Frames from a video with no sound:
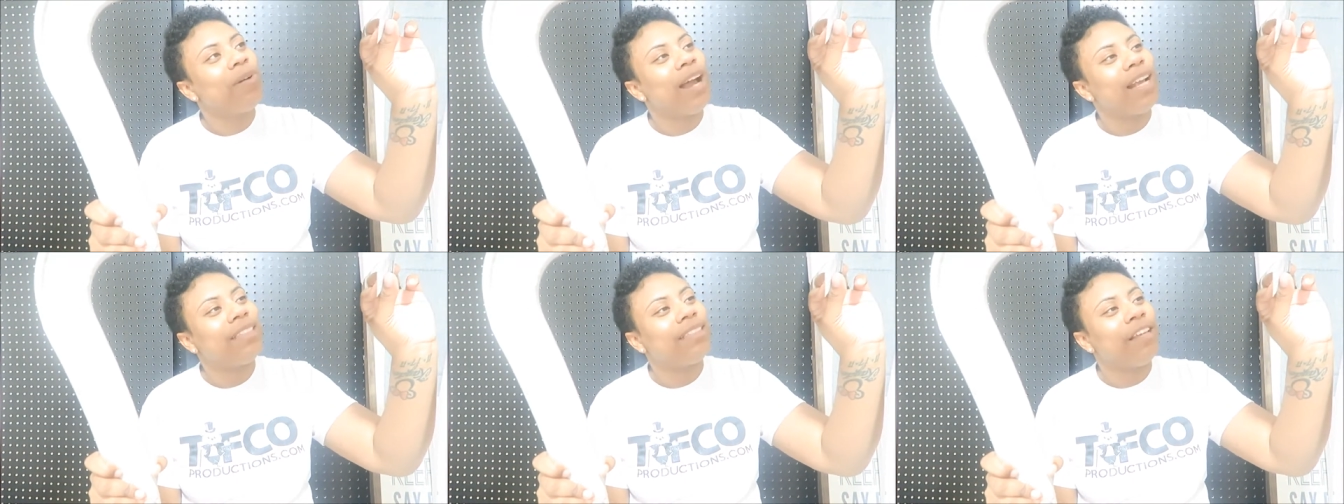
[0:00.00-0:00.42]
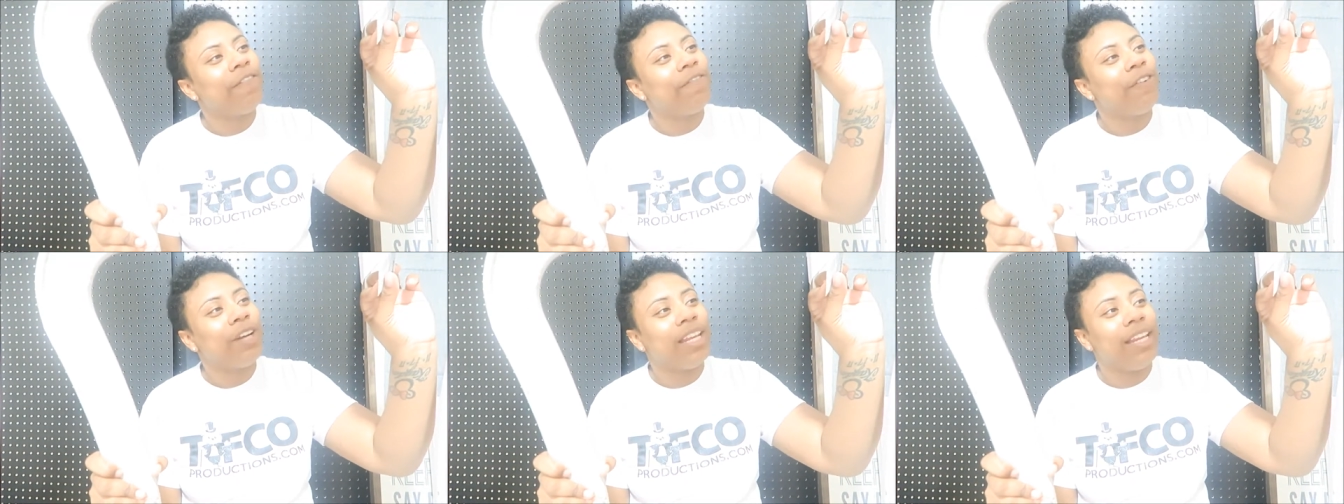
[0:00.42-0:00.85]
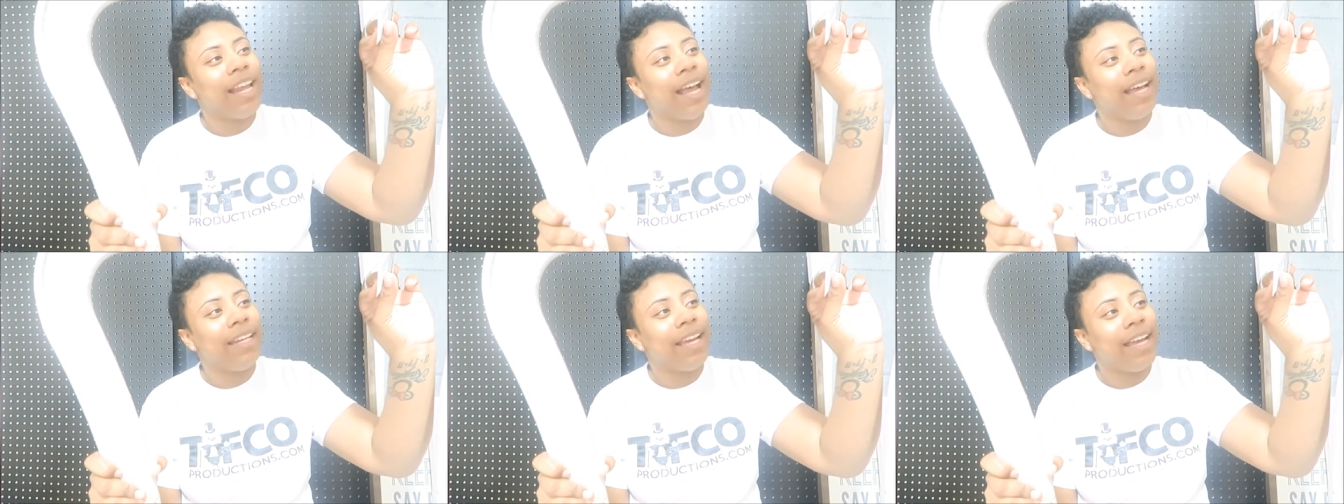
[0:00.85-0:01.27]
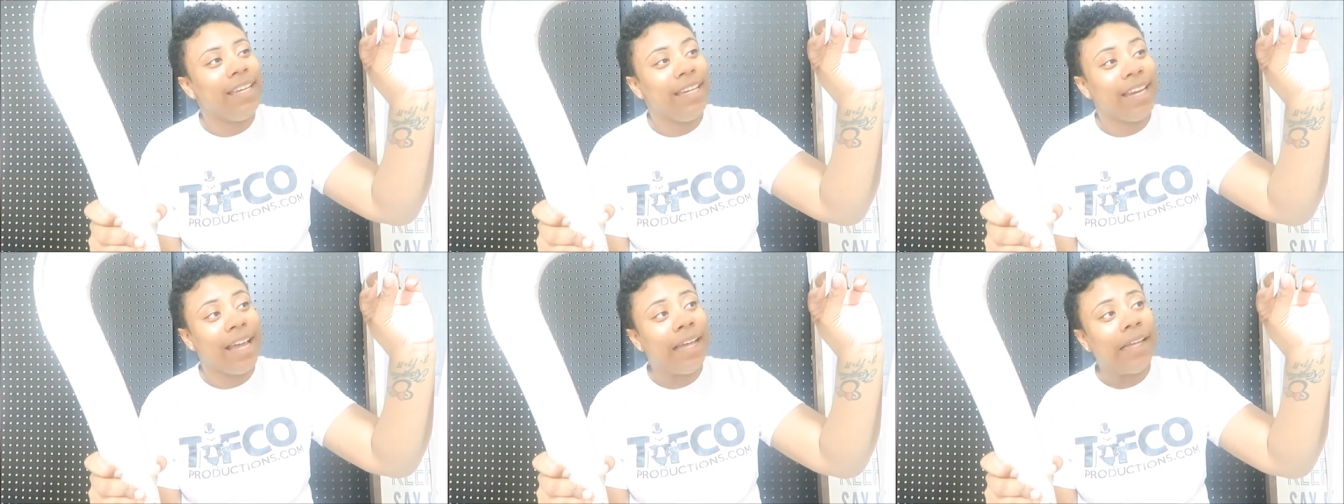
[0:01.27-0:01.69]
priced at
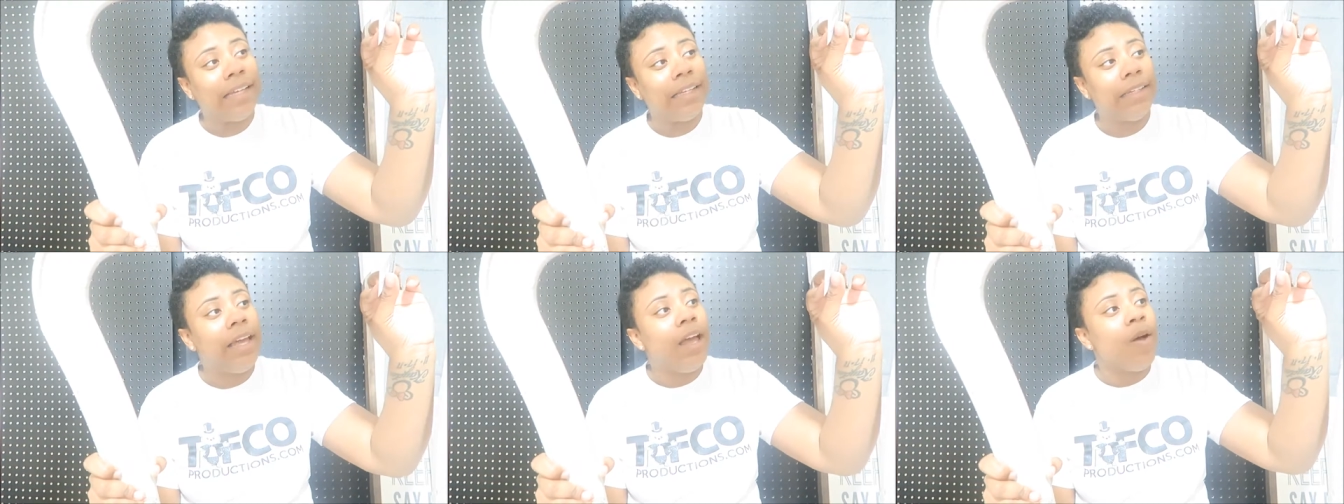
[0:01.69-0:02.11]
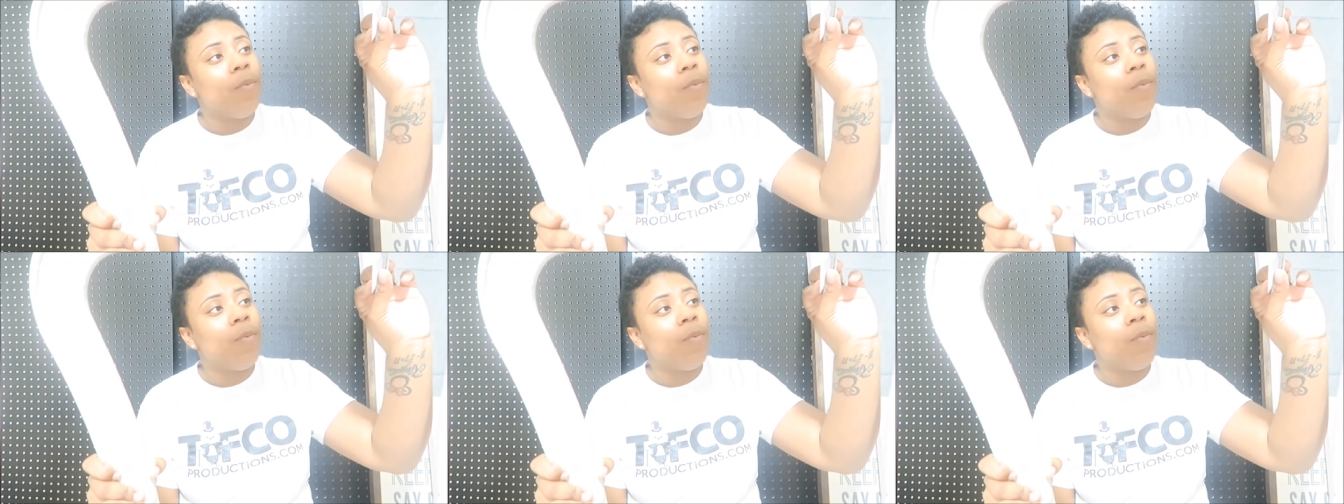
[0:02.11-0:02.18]
$49.99,